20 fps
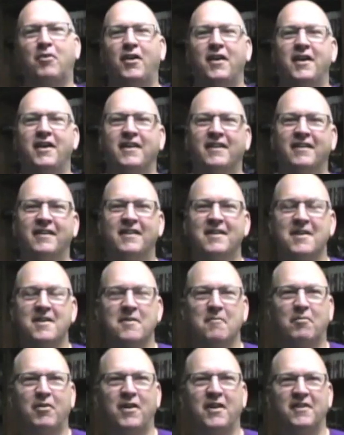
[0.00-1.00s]
playing
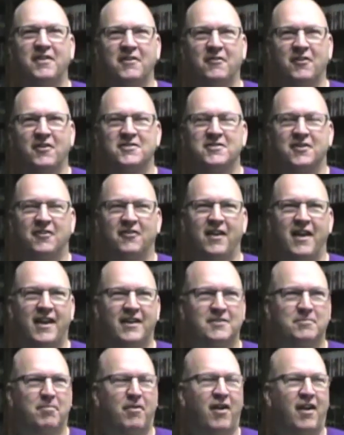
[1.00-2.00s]
playing the original
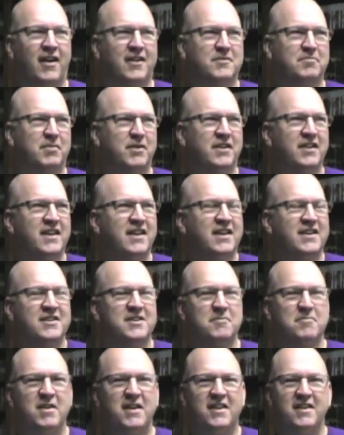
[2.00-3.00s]
Xbox. But
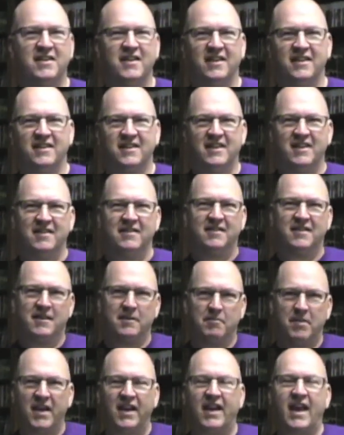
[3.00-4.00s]
to me, that the the
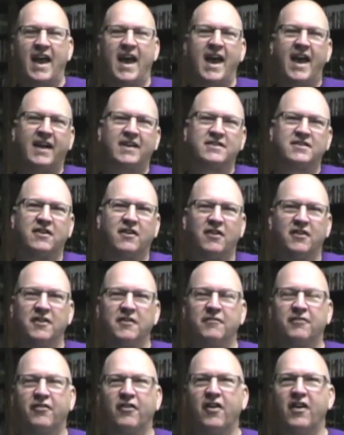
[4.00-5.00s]
big X on the
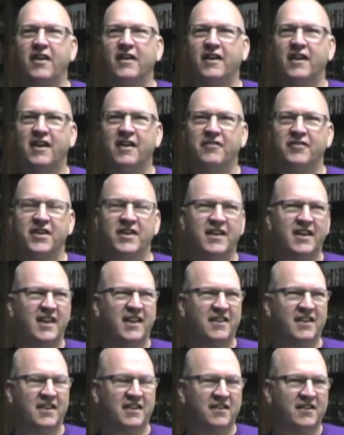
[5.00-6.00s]
front of it
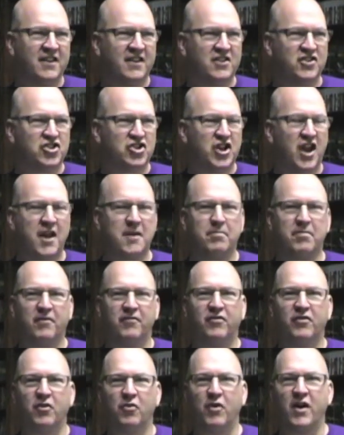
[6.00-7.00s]
and the the shape
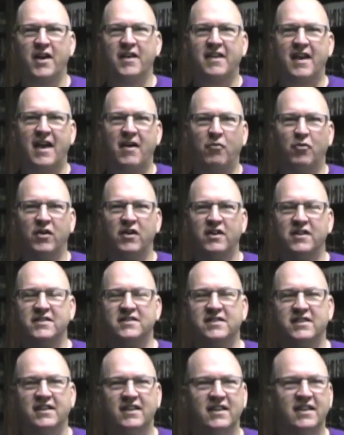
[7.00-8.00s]
of the way that
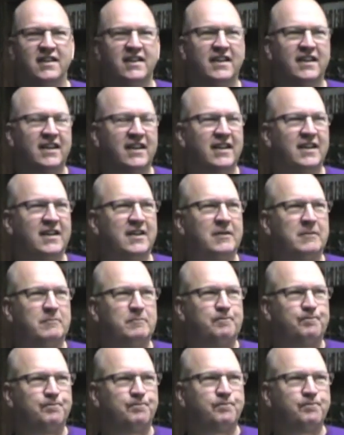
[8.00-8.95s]
was um,